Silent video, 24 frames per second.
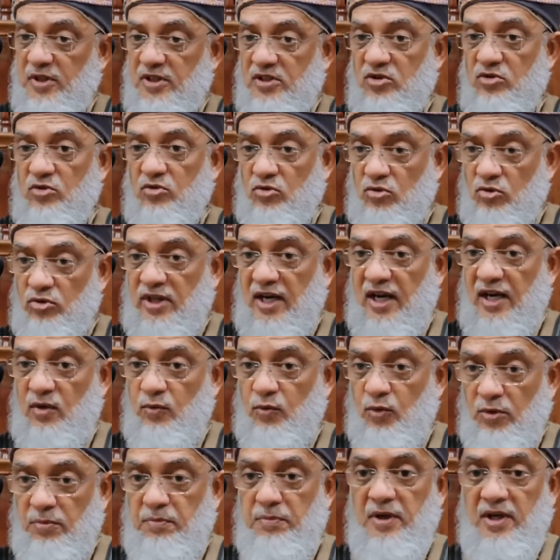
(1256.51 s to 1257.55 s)
person to do
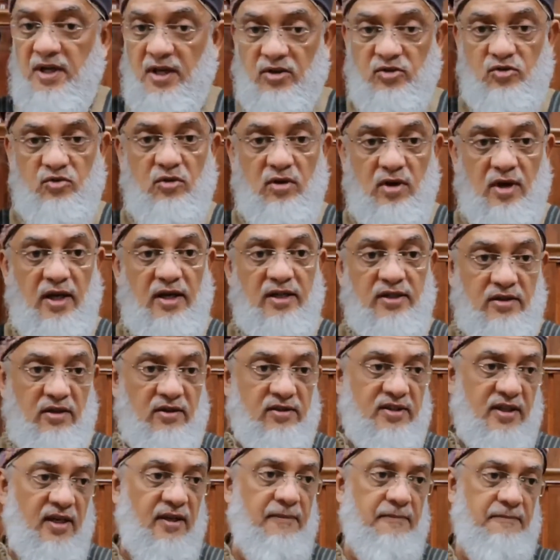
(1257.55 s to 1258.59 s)
that would be Rasulullah sallallahu
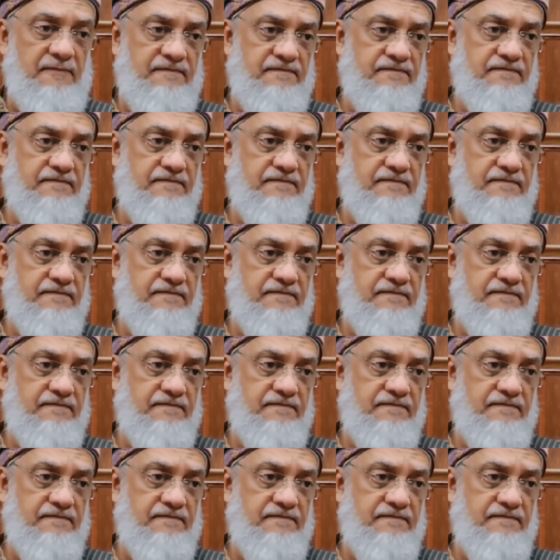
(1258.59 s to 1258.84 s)
alaihi wasallam.